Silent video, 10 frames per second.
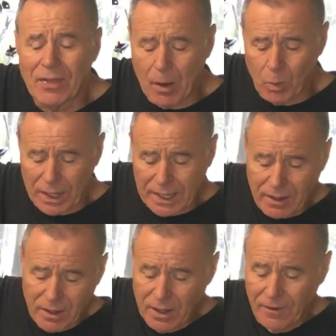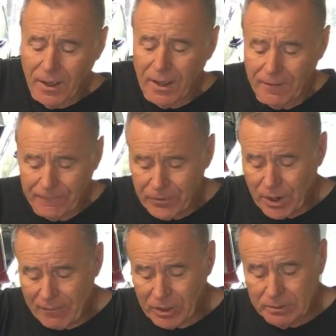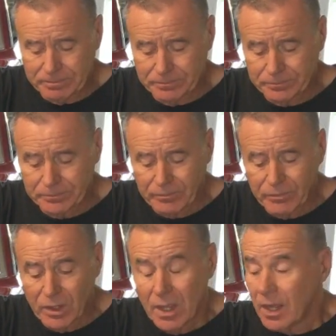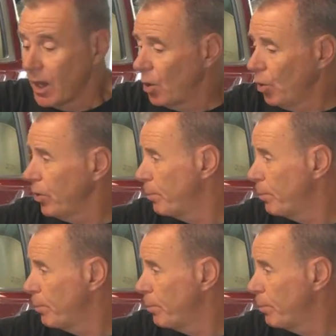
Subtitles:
that way forever. All the